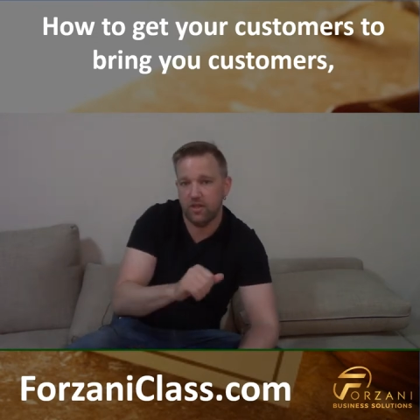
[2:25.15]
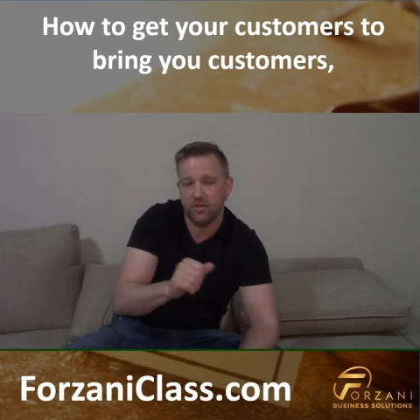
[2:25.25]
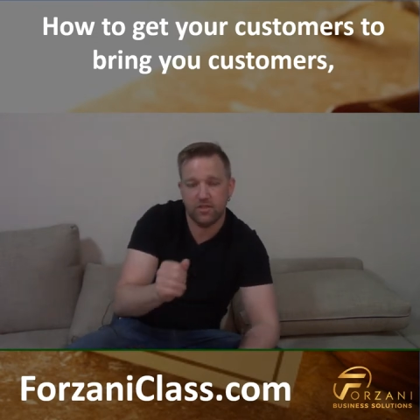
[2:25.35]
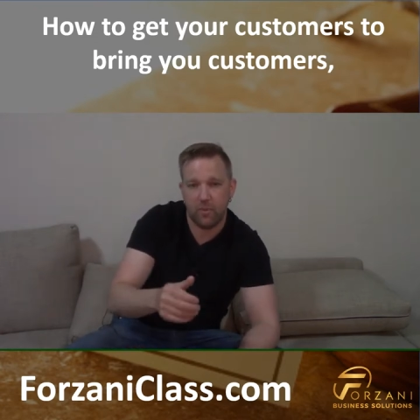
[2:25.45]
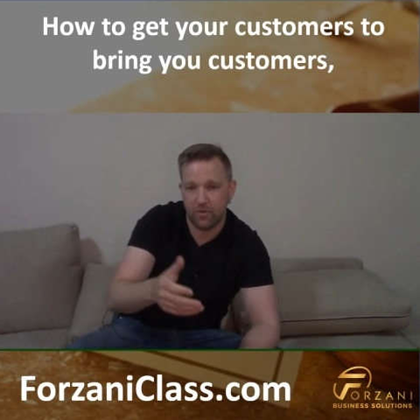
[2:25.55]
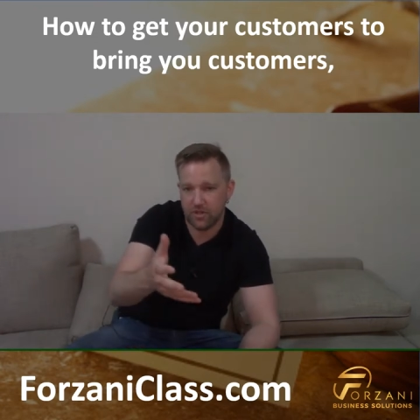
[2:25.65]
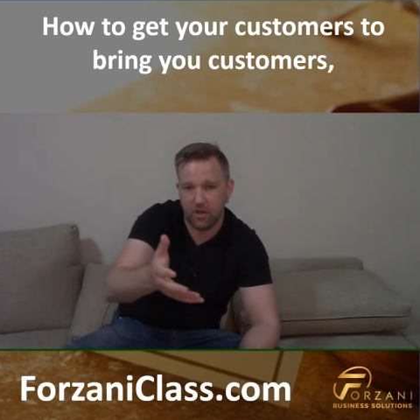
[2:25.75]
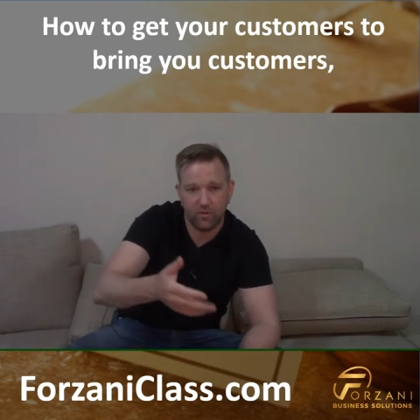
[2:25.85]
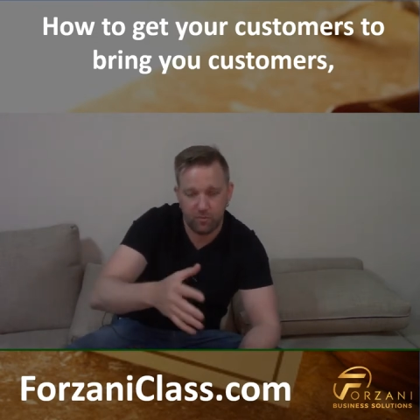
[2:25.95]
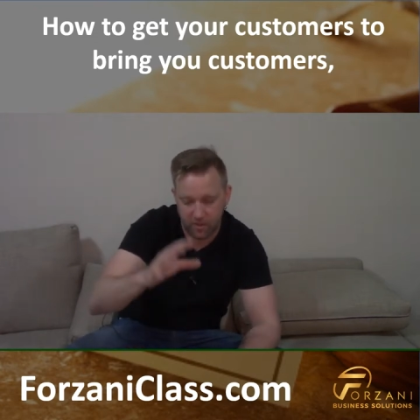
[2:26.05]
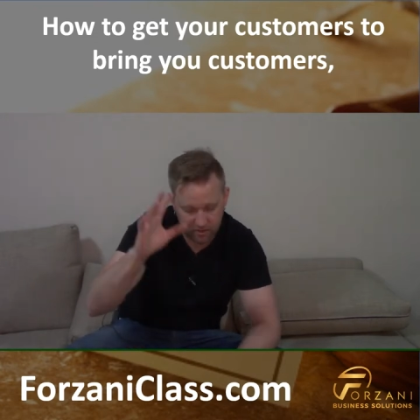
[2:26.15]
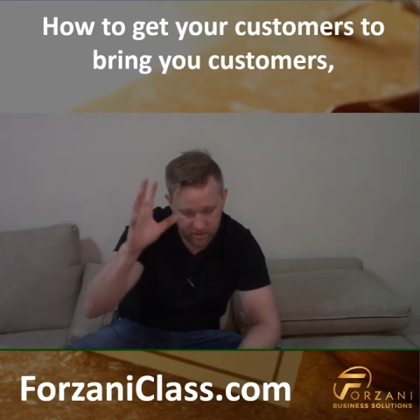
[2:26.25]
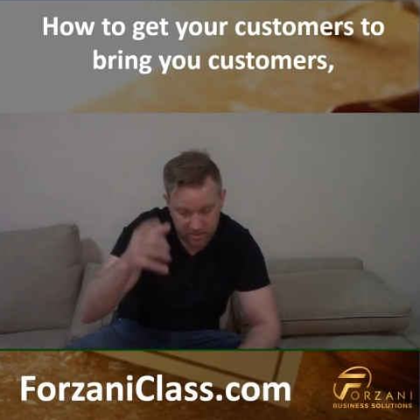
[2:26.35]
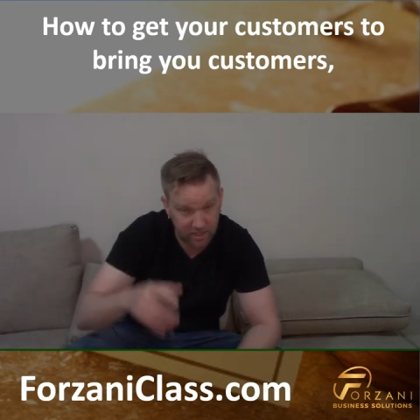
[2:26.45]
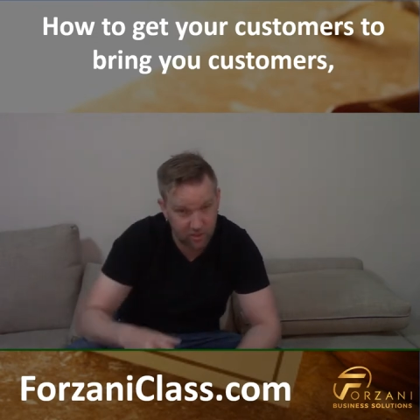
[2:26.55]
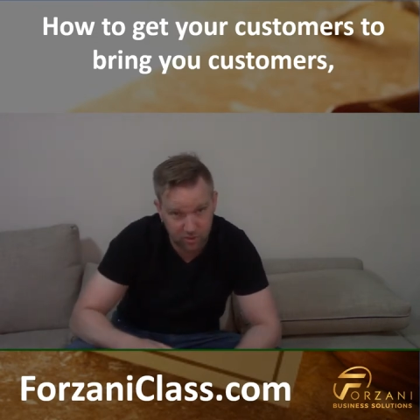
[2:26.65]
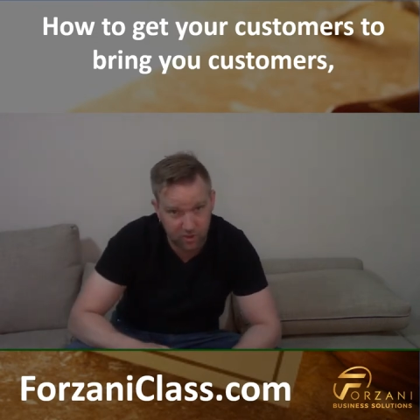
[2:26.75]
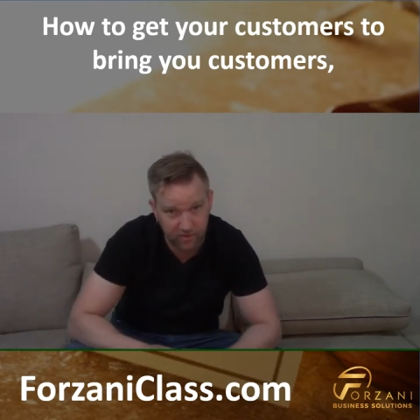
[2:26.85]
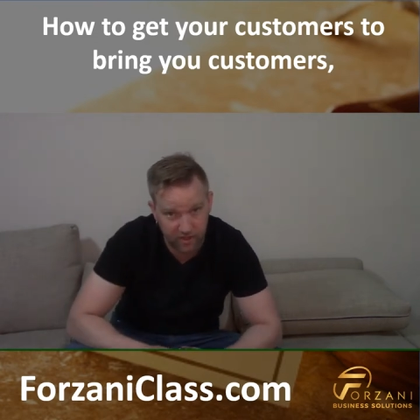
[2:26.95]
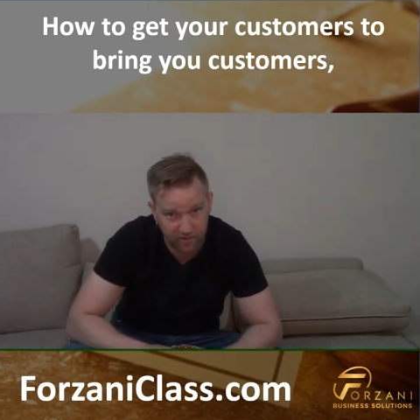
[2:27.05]
Here's 10% off your bill. Just thank you so
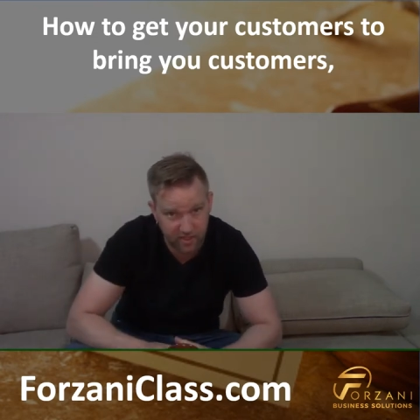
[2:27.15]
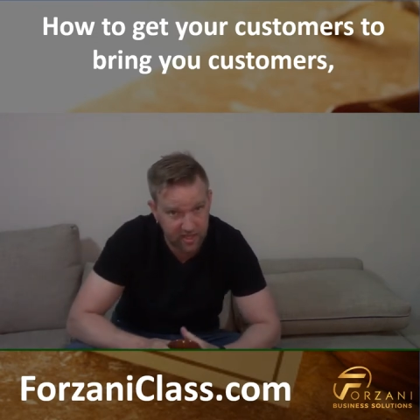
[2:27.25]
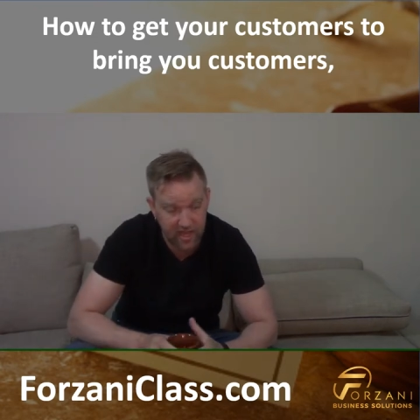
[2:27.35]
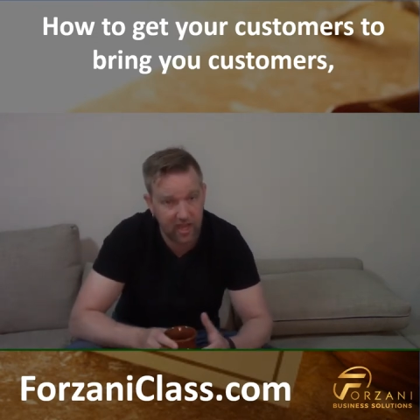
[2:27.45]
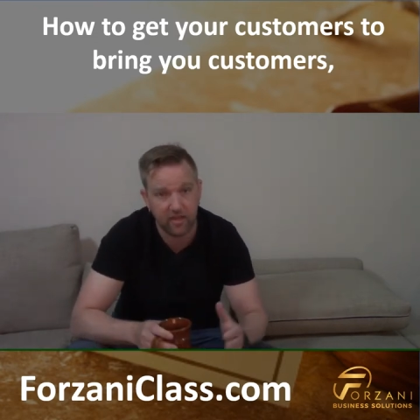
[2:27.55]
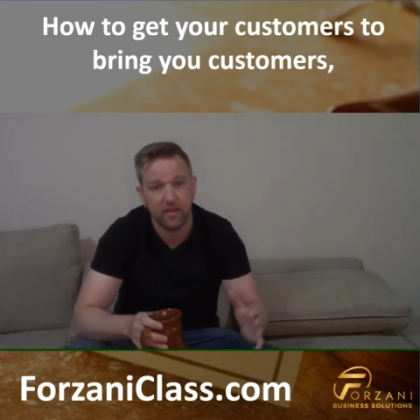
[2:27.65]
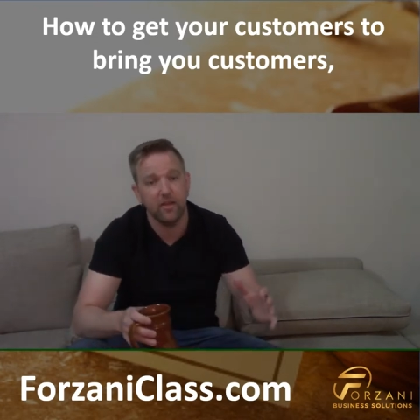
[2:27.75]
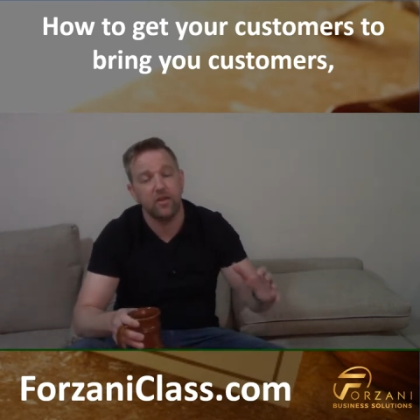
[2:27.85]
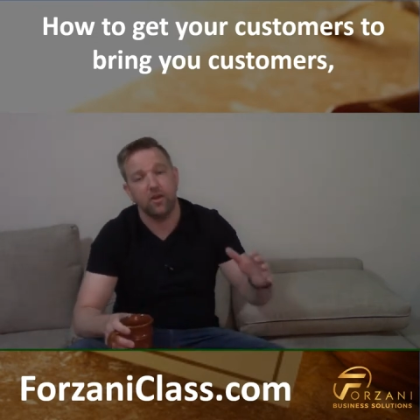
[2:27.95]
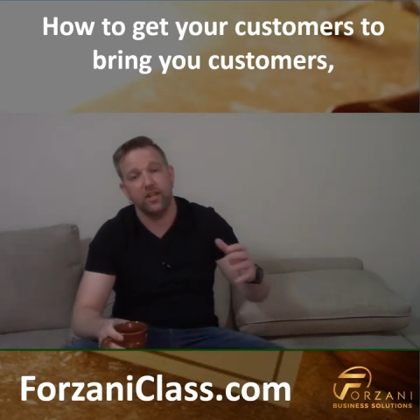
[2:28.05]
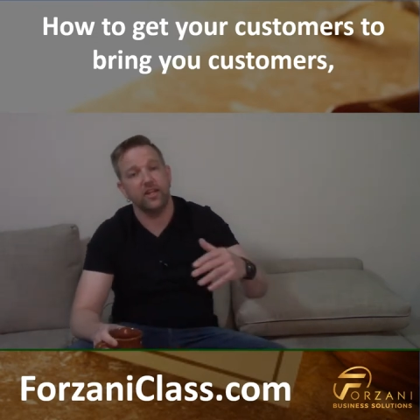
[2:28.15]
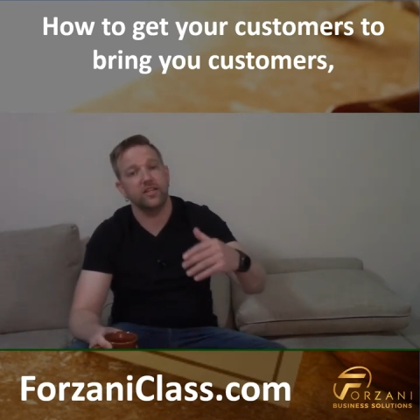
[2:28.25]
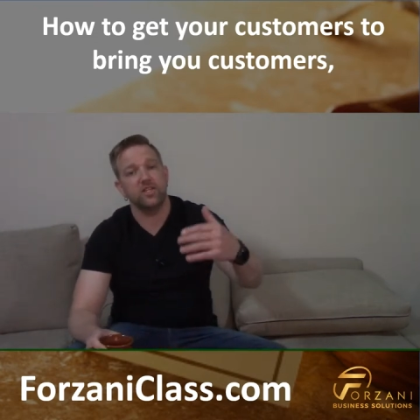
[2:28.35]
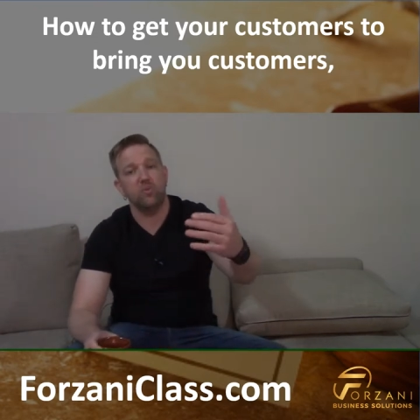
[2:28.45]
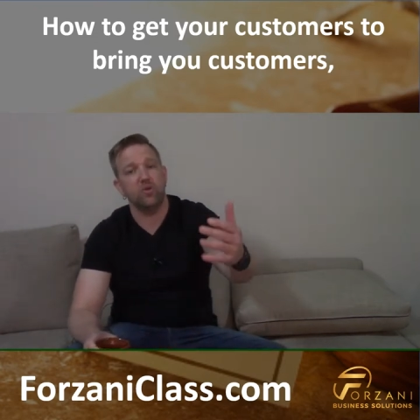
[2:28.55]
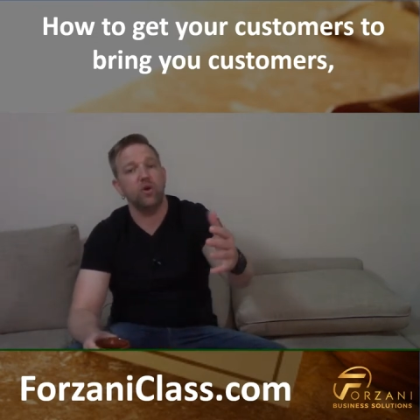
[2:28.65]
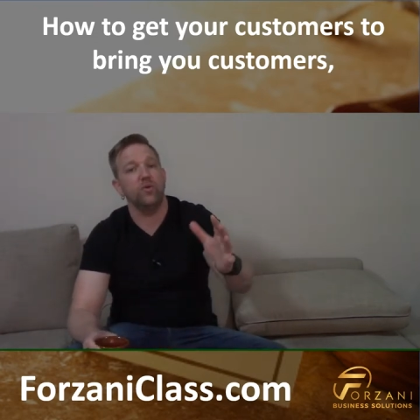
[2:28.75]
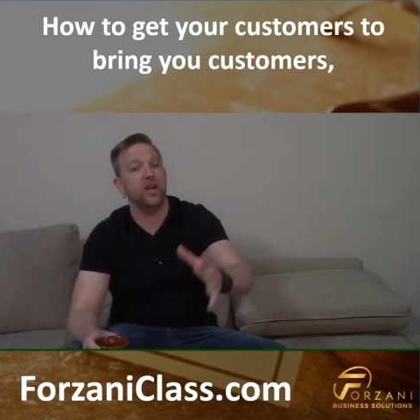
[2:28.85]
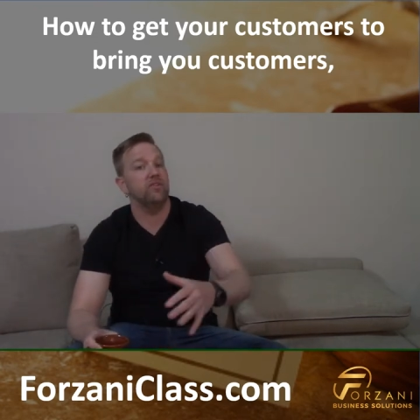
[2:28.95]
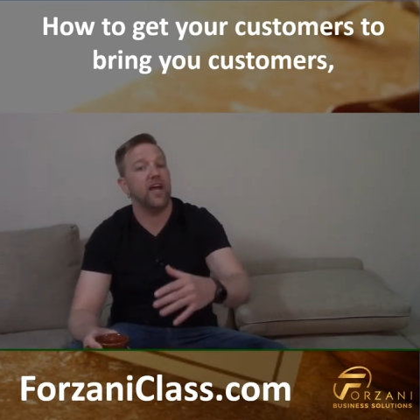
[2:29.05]
much for giving us a hand or letting us help you out, whatever it